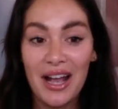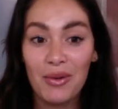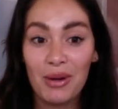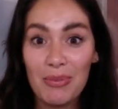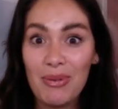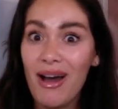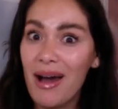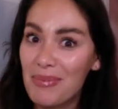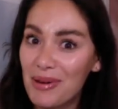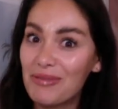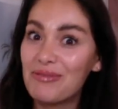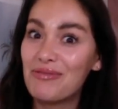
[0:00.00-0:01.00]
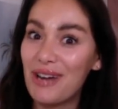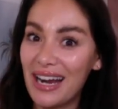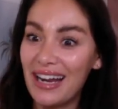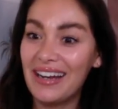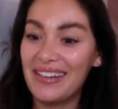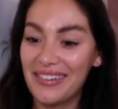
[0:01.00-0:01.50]
We put up a
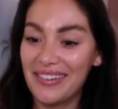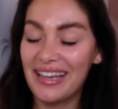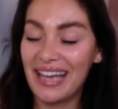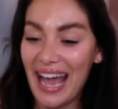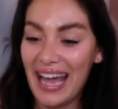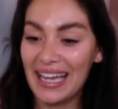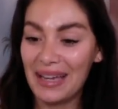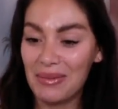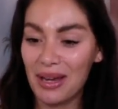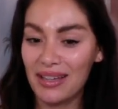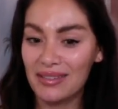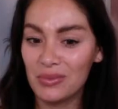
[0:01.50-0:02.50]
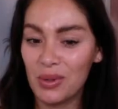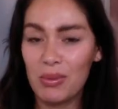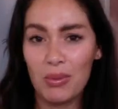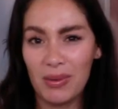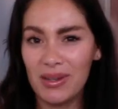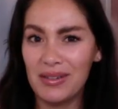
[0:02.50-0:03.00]
really good game and we
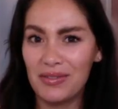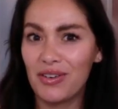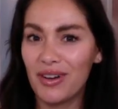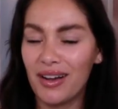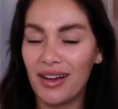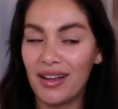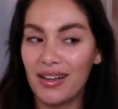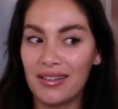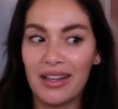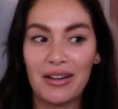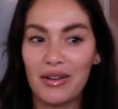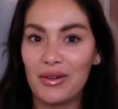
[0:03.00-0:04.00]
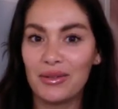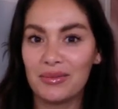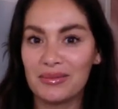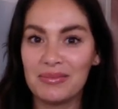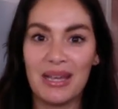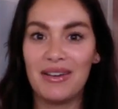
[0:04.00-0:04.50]
were winning for a long
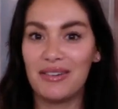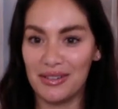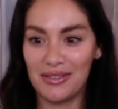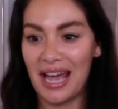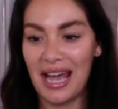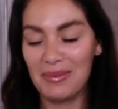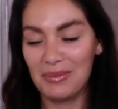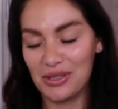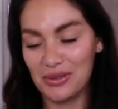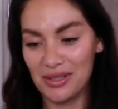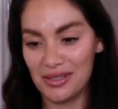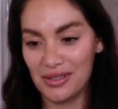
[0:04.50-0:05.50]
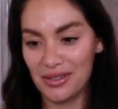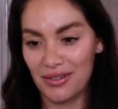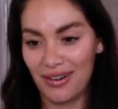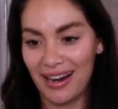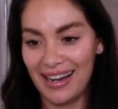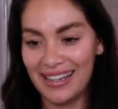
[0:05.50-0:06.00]
period of the game, which was
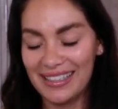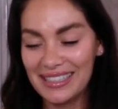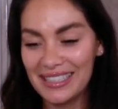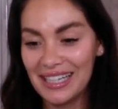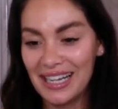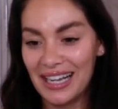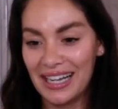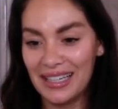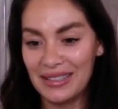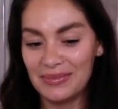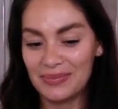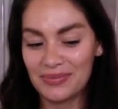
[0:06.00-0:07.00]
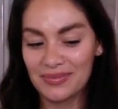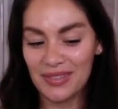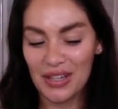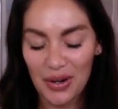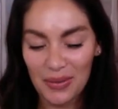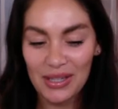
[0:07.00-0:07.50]
great. You
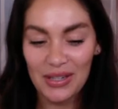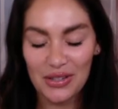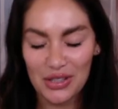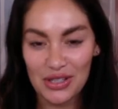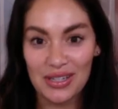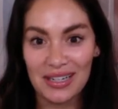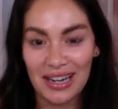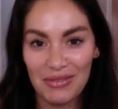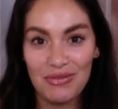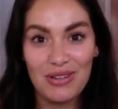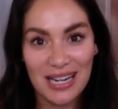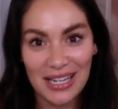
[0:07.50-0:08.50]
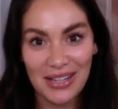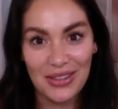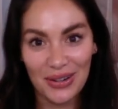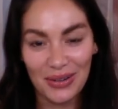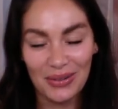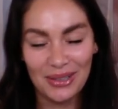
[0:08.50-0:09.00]
know, when you just, I really
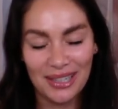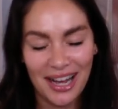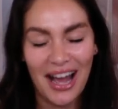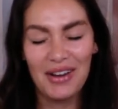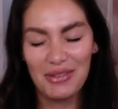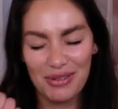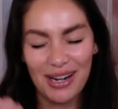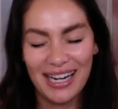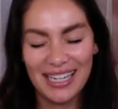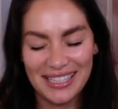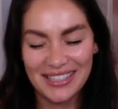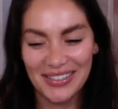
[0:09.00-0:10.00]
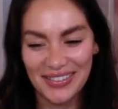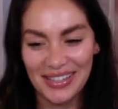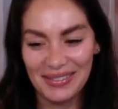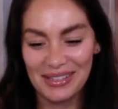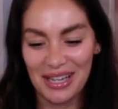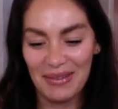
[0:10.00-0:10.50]
thought it
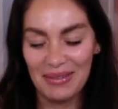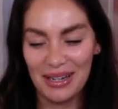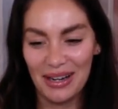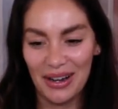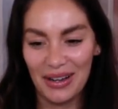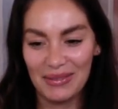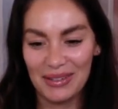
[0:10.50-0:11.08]
was coming home.